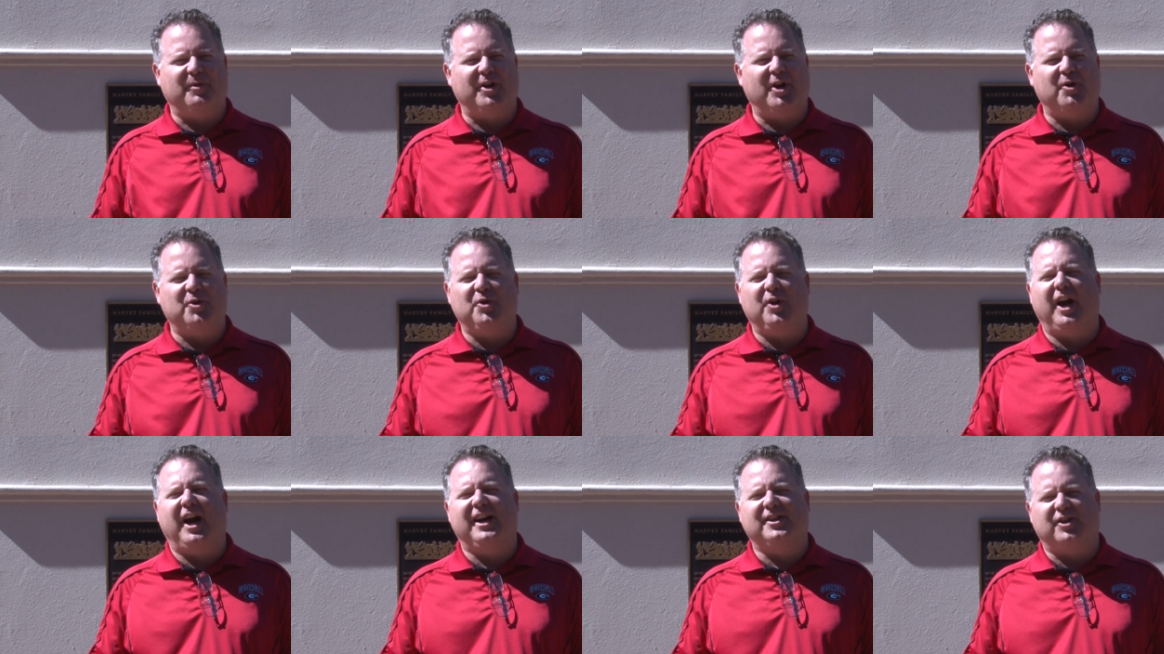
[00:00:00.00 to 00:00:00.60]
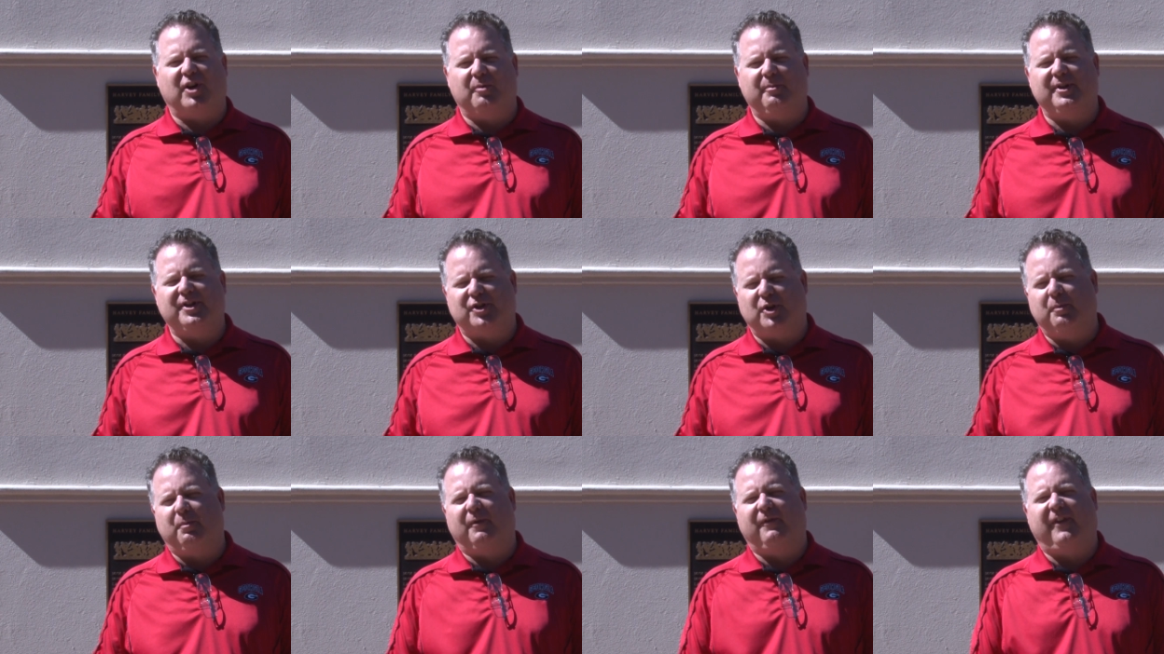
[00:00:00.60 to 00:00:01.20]
we know you guys are going to be
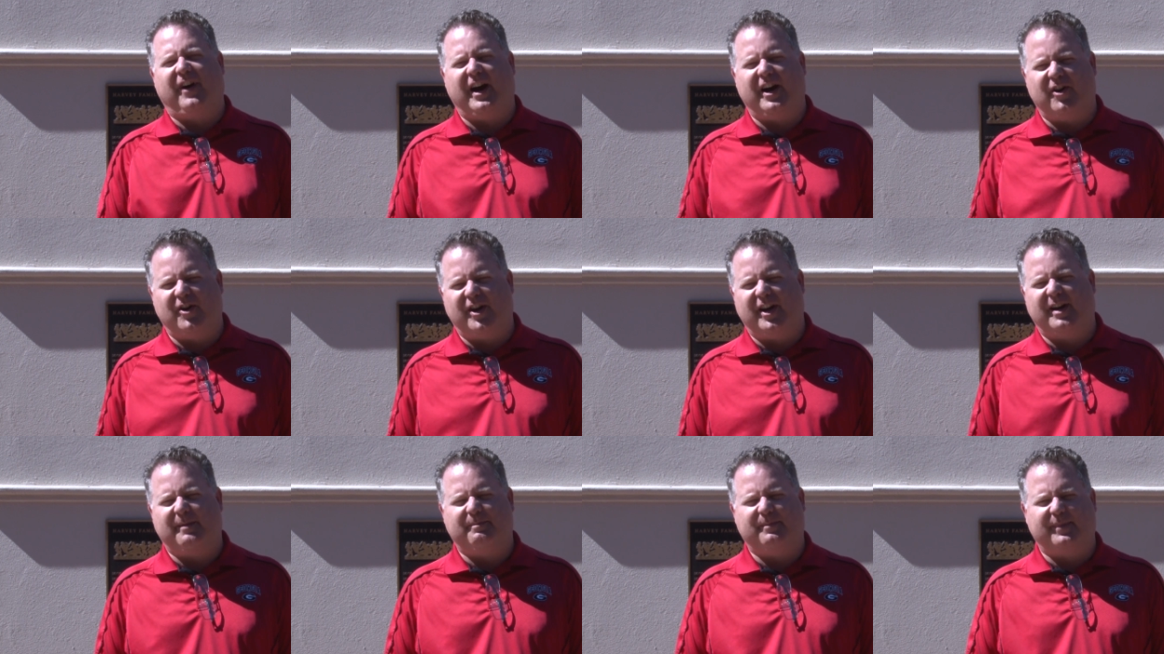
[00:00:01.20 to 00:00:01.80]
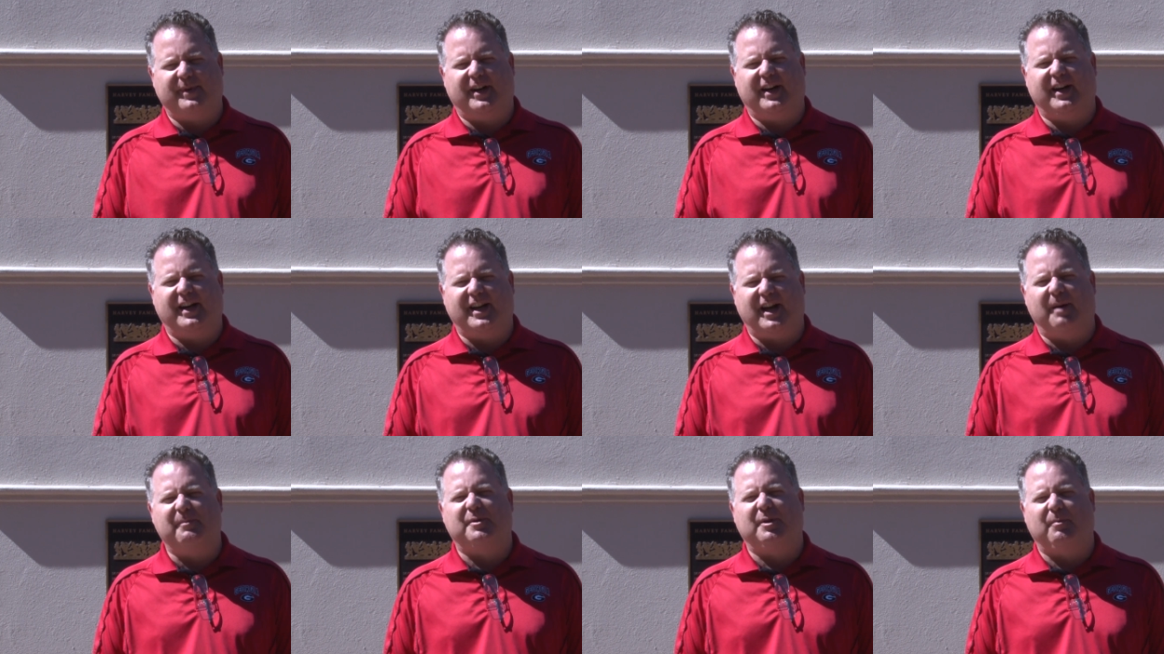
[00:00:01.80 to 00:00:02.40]
super fired up uh,
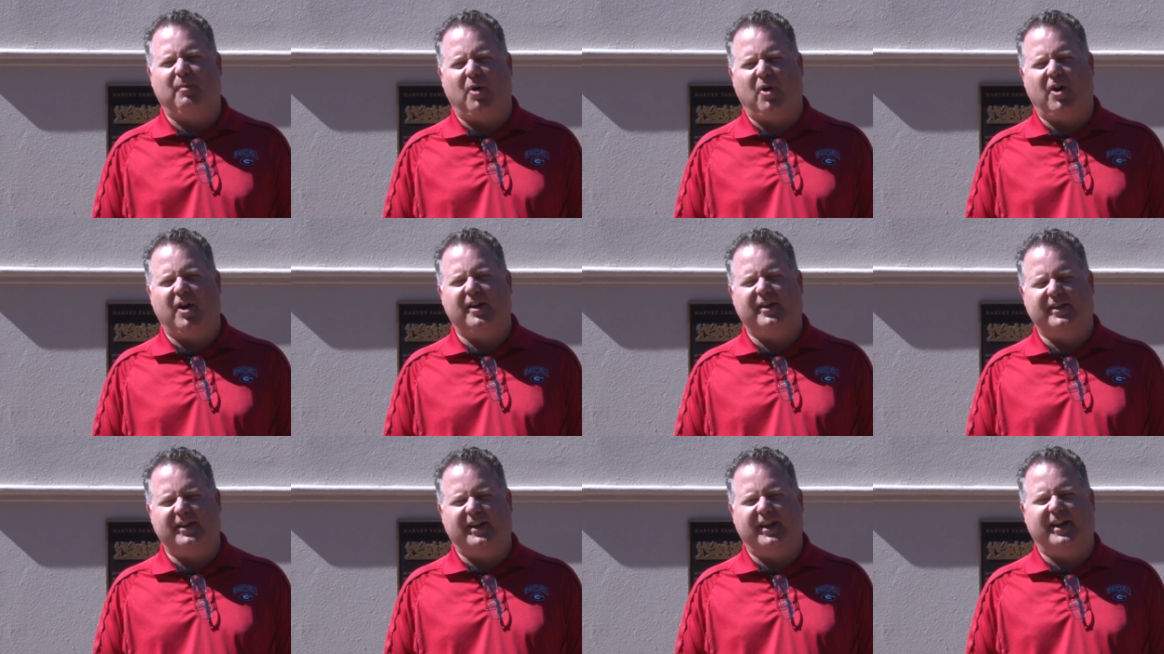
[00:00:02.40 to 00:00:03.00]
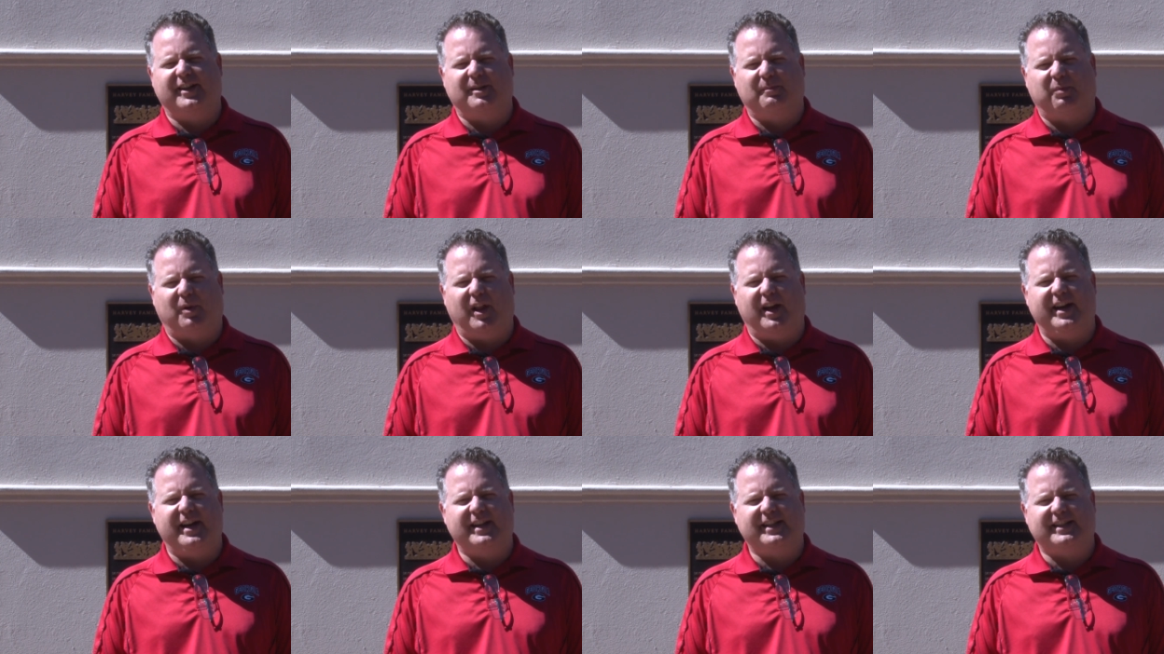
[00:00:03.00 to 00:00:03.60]
come tomorrow to
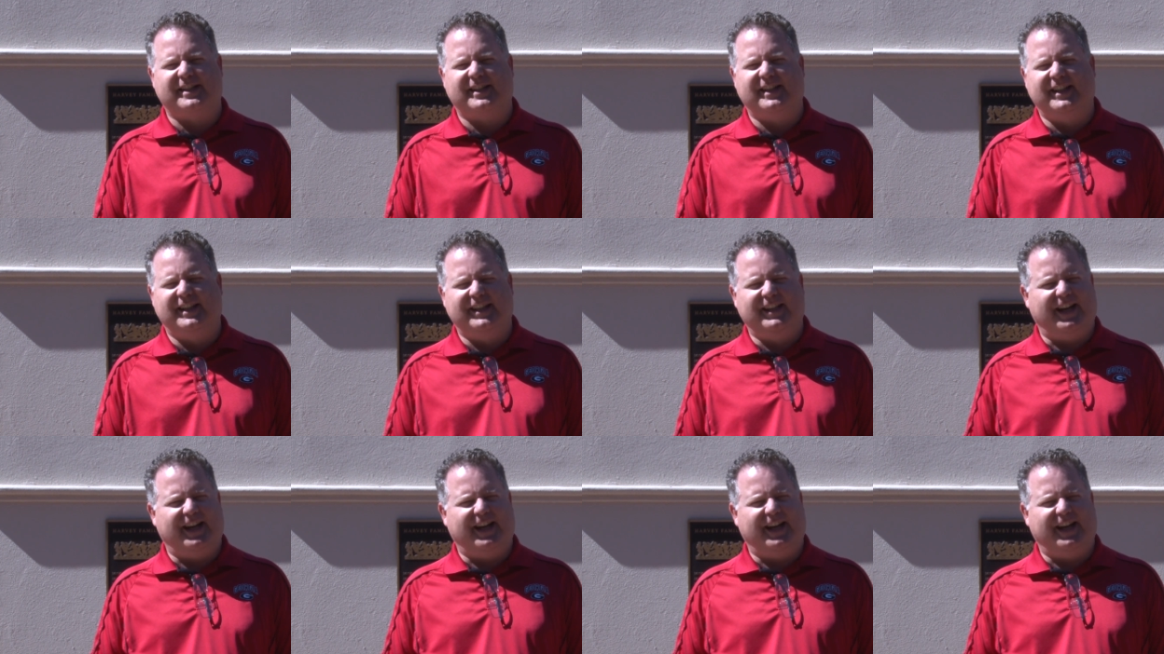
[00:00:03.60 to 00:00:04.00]
play us.